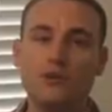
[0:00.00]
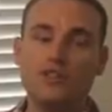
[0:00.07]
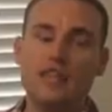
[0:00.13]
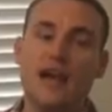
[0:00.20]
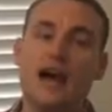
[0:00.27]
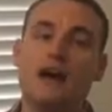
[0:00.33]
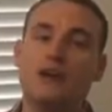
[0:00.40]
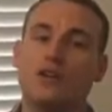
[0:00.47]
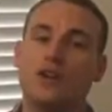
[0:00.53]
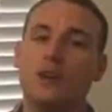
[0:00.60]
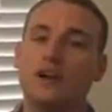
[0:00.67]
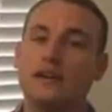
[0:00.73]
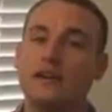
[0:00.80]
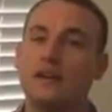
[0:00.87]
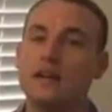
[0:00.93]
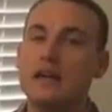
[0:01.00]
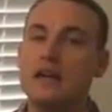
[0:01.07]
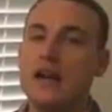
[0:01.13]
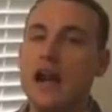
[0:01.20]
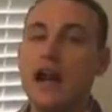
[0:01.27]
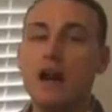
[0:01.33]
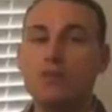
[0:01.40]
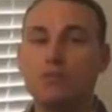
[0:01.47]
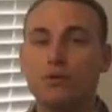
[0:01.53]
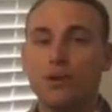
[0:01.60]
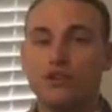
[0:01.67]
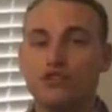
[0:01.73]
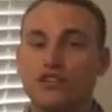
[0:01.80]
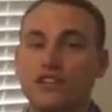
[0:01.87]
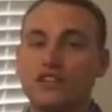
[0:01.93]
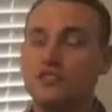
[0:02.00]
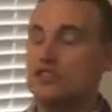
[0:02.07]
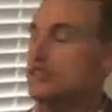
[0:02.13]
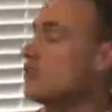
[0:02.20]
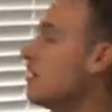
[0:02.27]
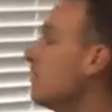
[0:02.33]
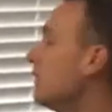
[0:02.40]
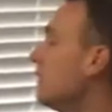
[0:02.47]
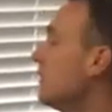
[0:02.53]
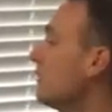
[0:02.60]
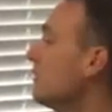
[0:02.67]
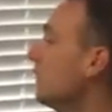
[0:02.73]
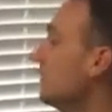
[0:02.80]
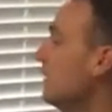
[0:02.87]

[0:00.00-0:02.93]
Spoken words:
going to outline our approach in determining